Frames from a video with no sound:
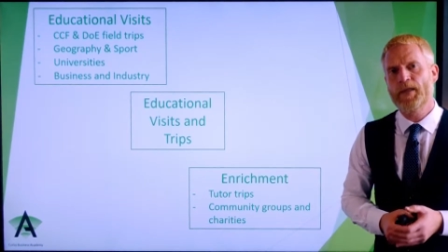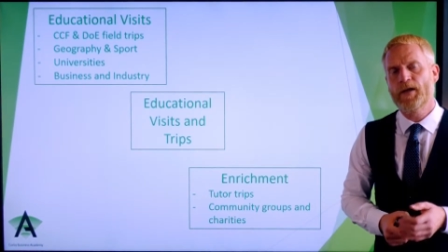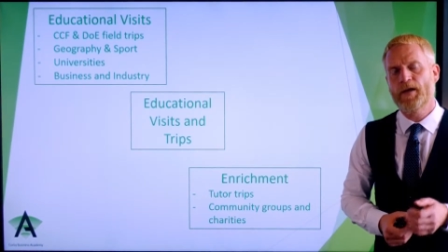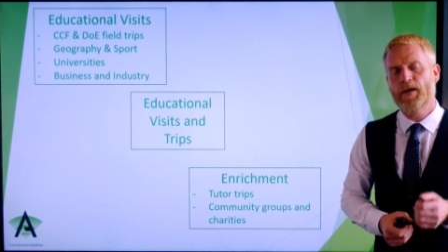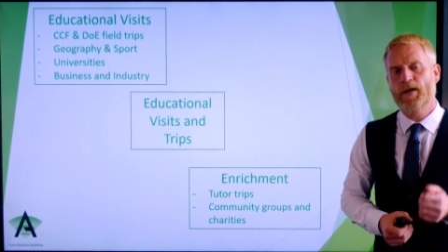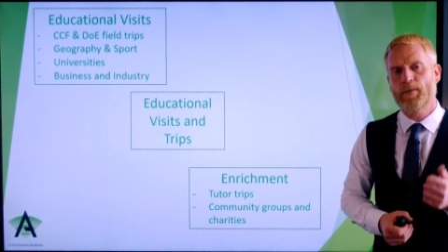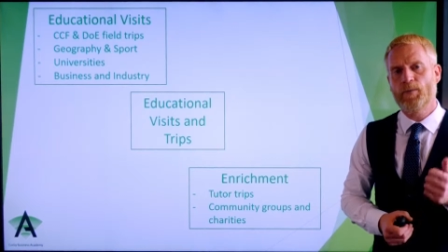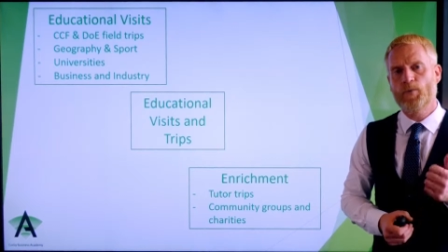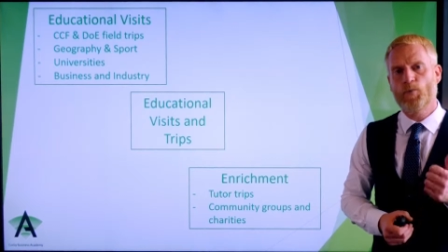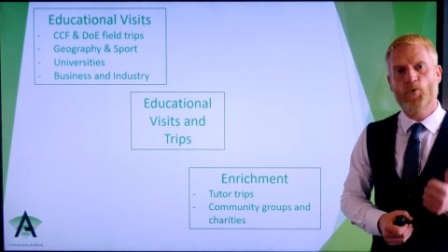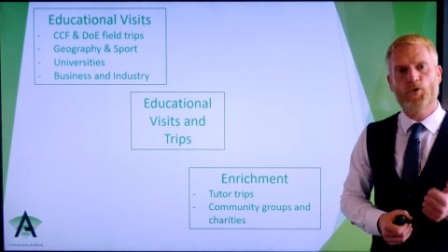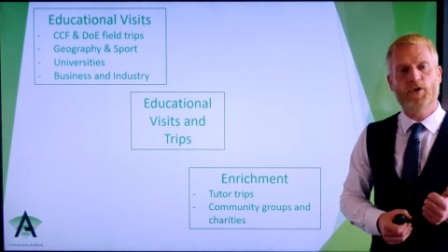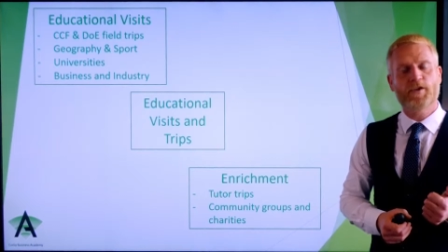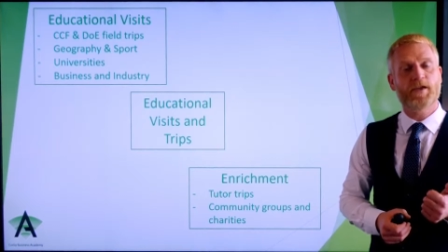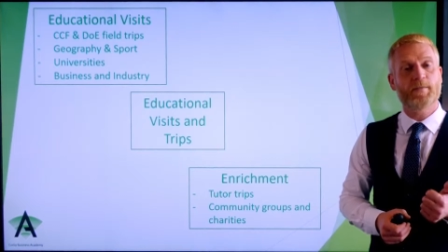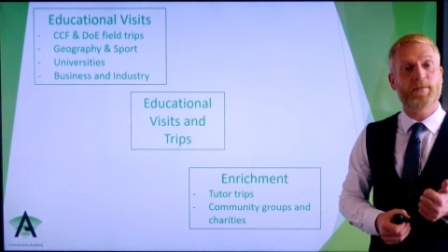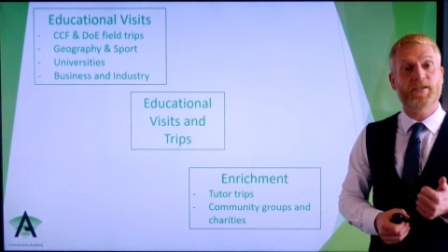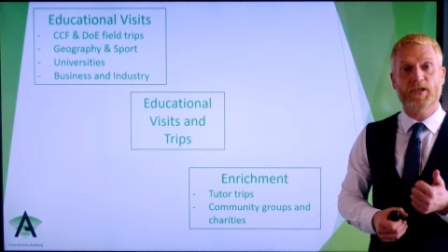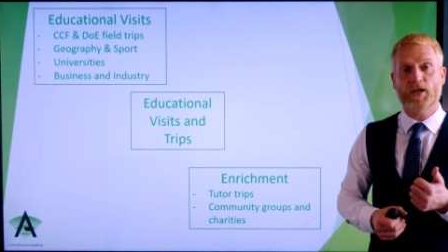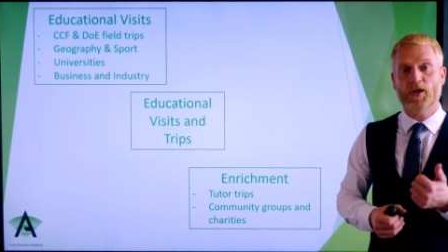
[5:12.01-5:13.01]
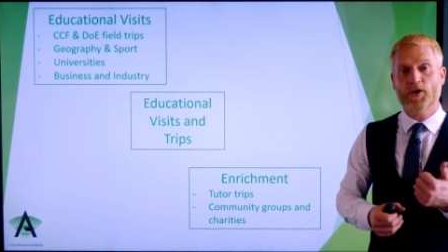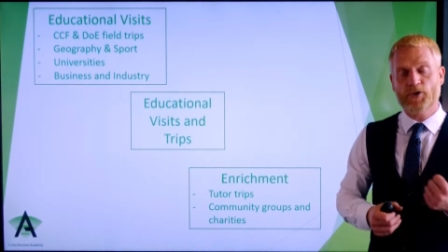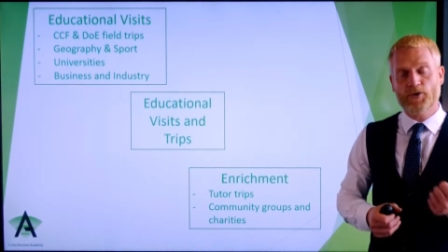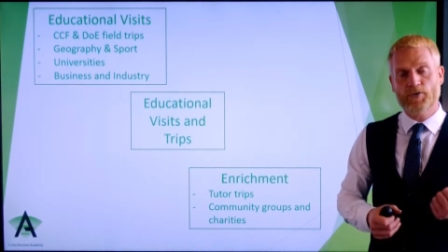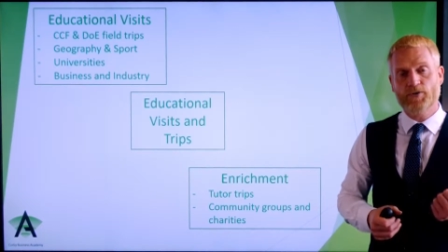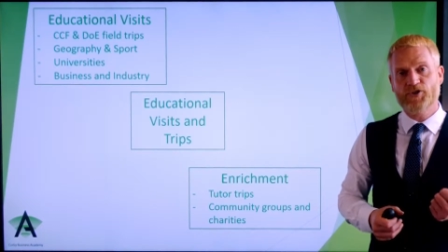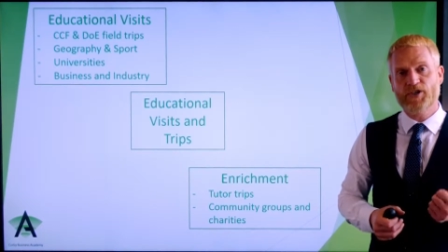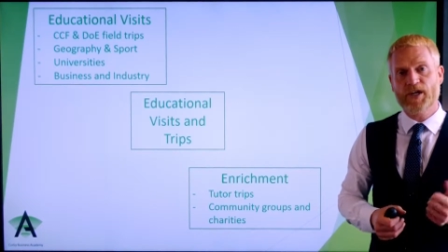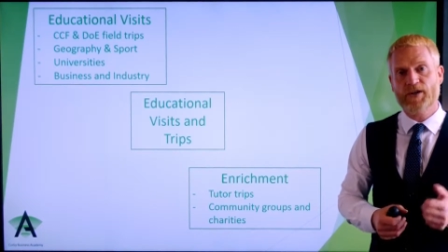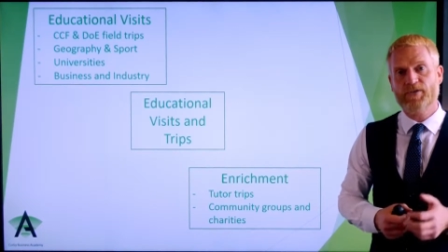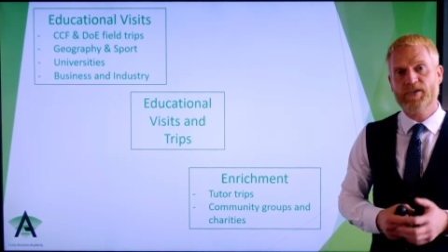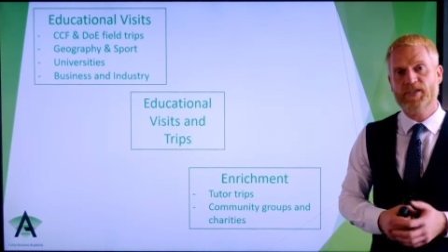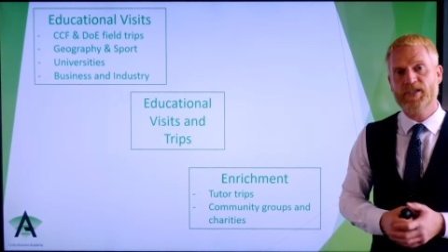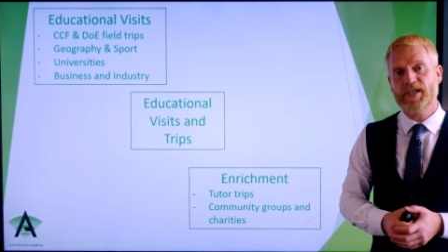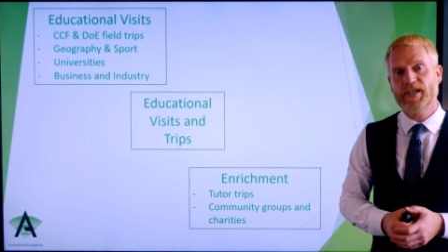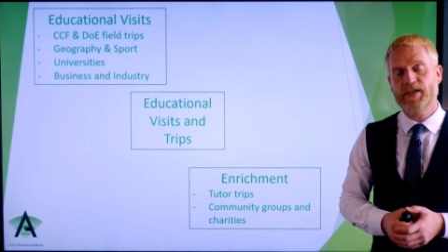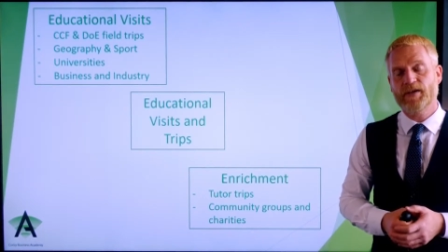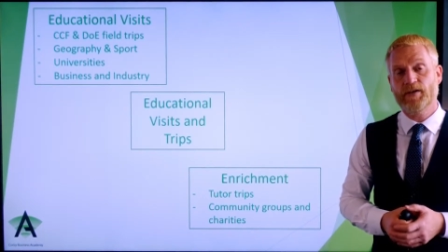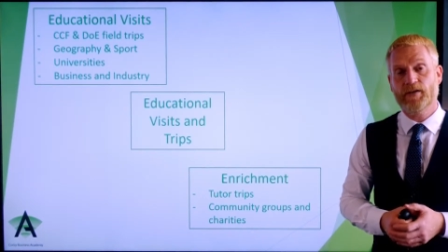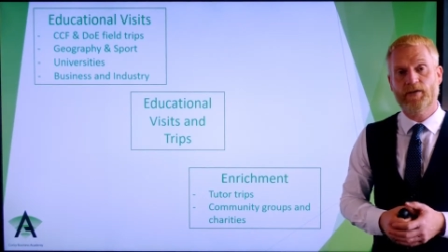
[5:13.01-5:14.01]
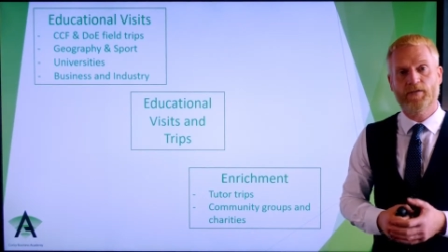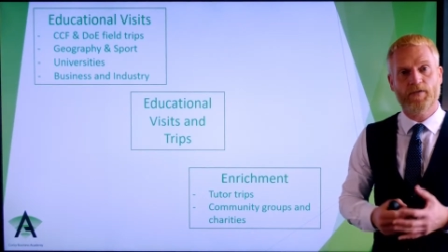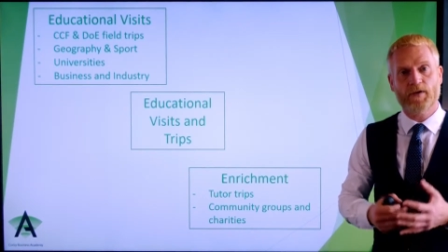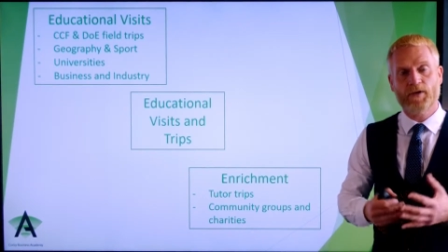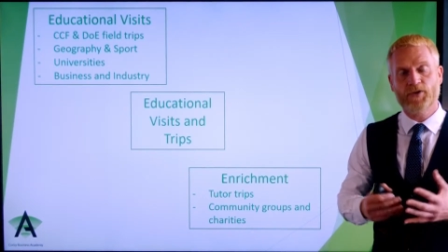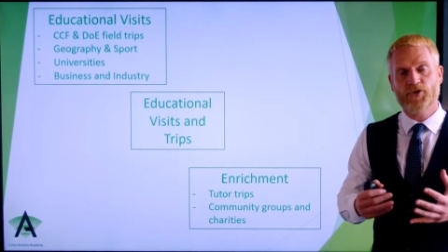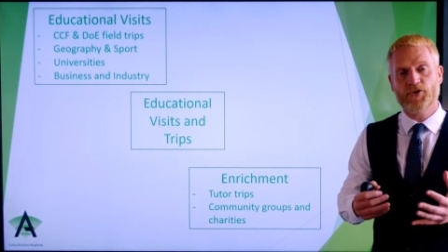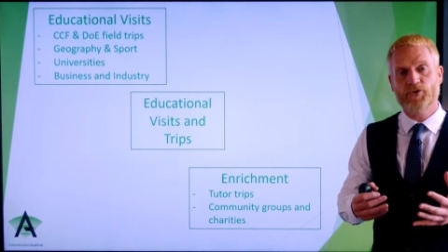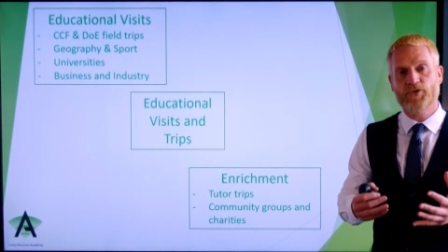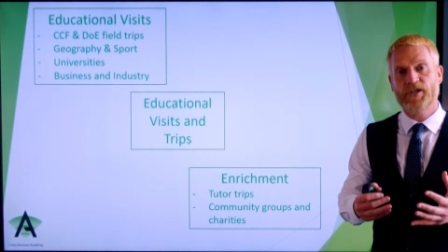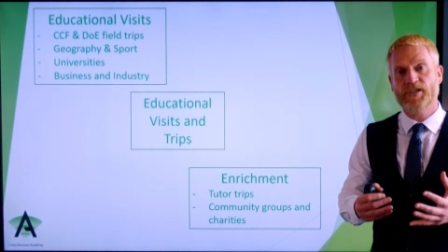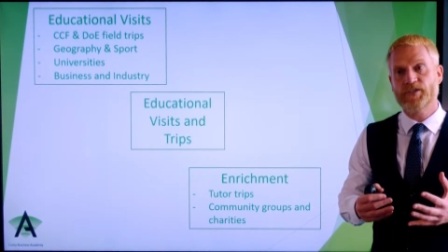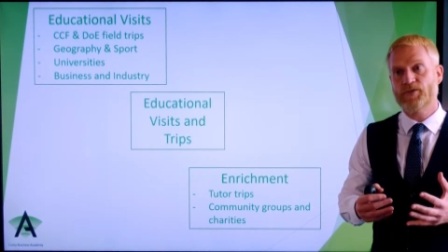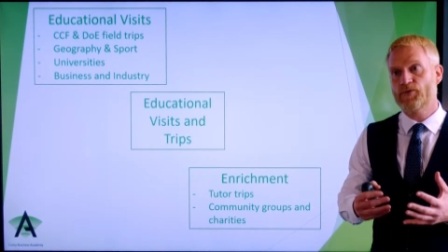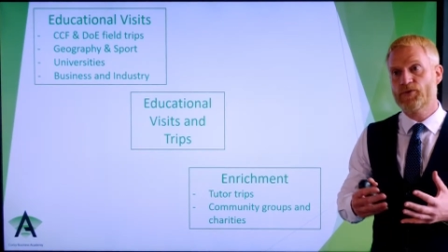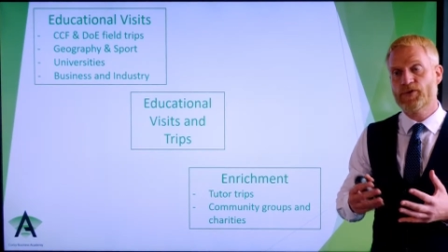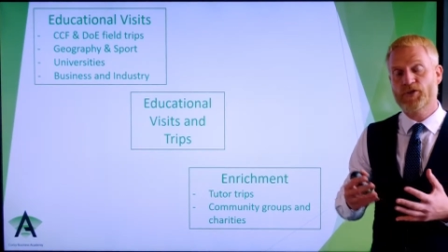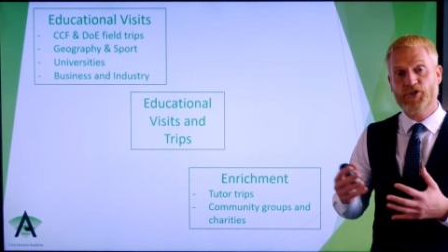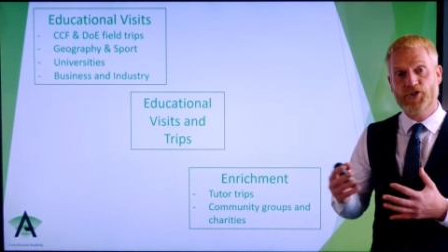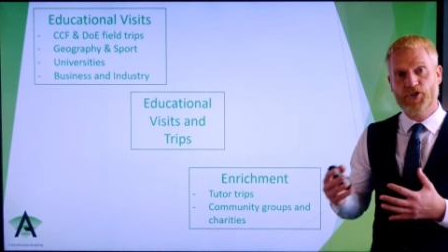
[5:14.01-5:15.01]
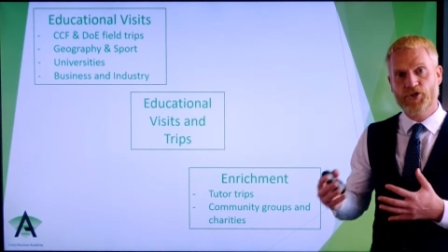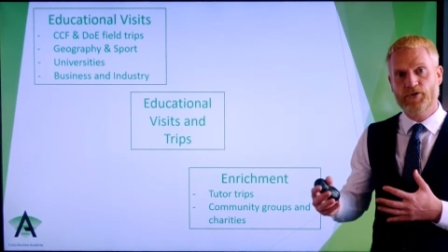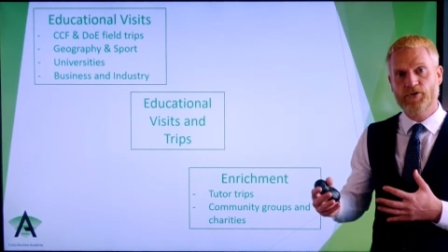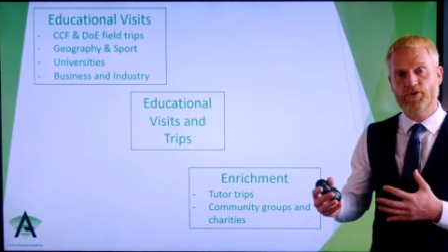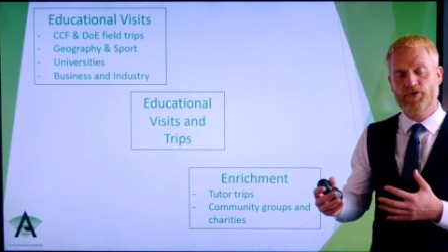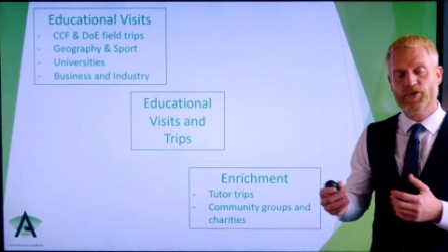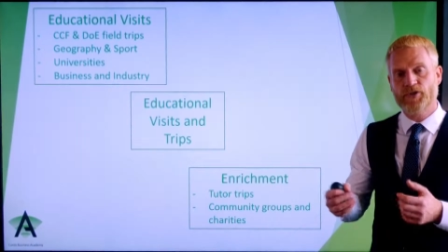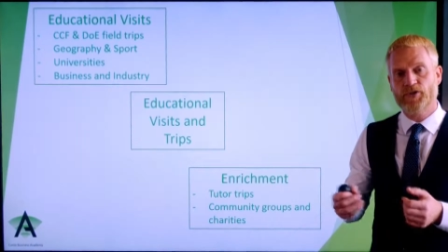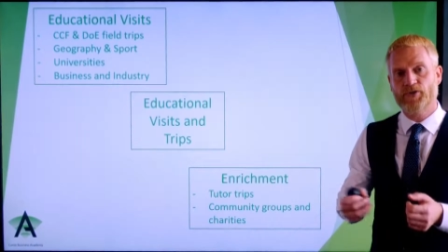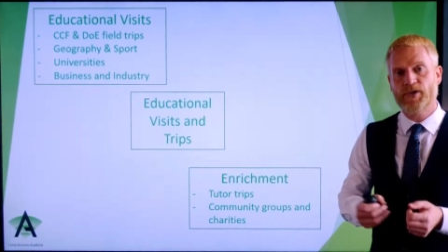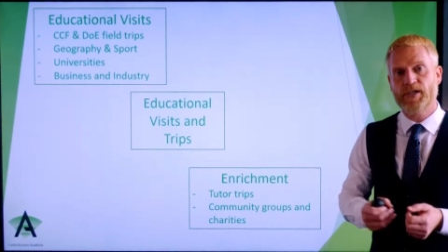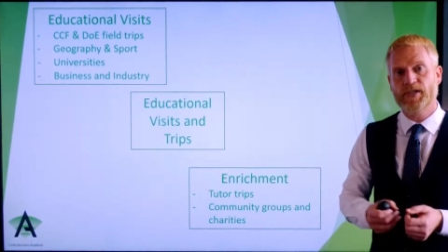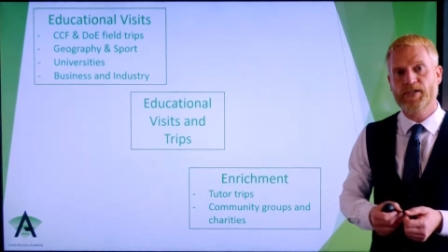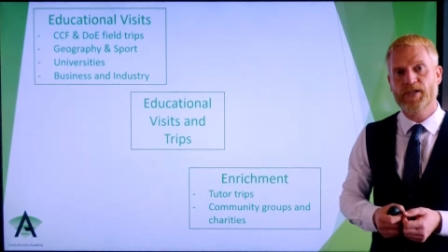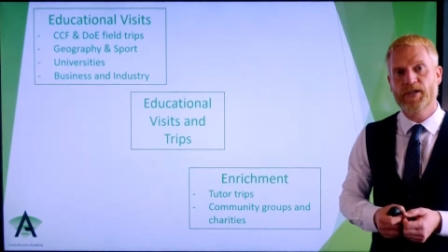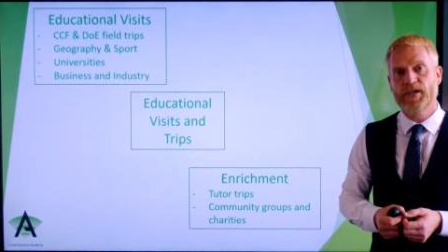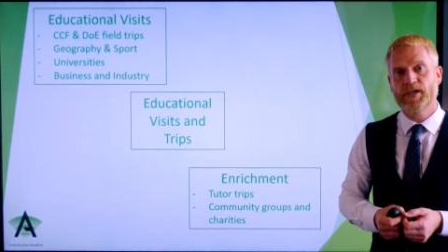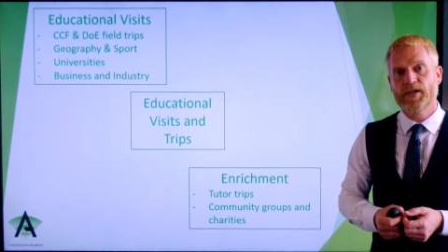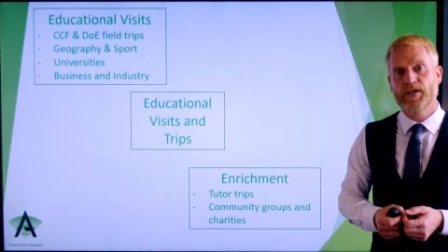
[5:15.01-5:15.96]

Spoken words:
One of them is a local charity of our choice or the student's choice.